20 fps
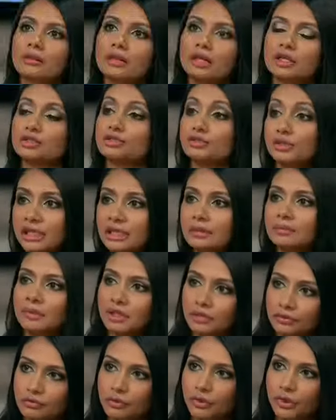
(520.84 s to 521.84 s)
there's
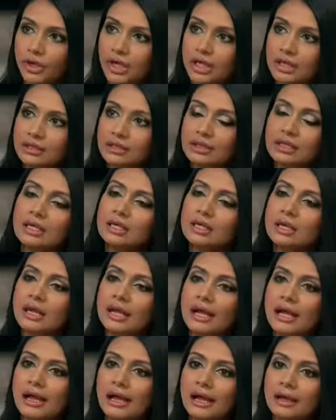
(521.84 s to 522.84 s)
treatment for it.
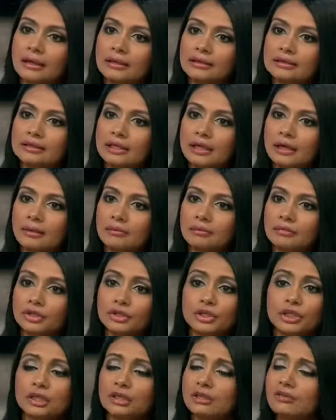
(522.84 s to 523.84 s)
And
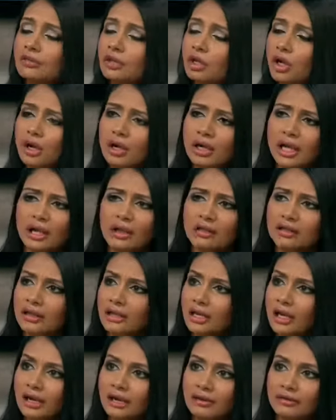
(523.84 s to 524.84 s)
you can live a long,
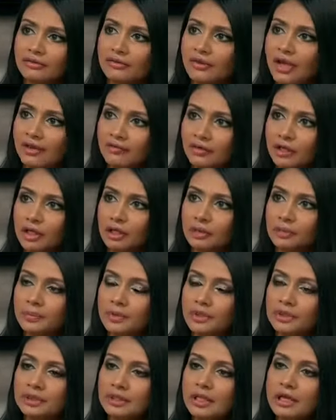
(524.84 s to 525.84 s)
healthy life having
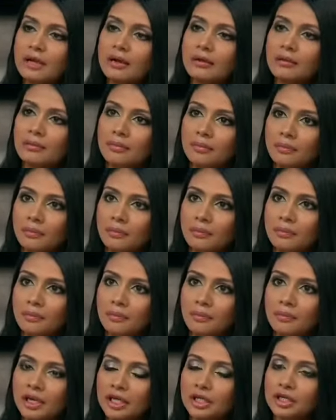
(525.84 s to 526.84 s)
lupus,
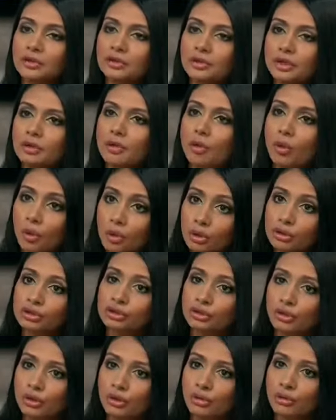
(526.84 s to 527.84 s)
but you could
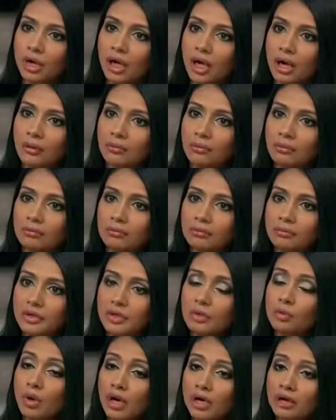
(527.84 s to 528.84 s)
also
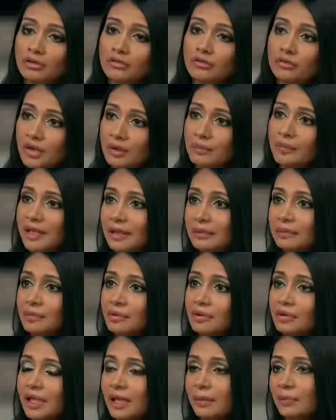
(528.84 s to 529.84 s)
be one of three
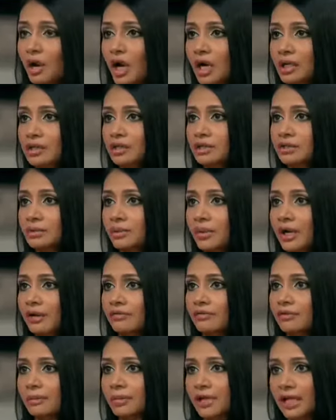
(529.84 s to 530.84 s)
people that passes
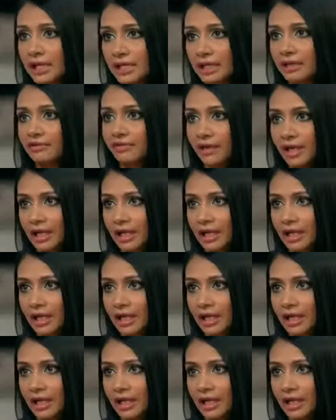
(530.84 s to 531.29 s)
away from kidney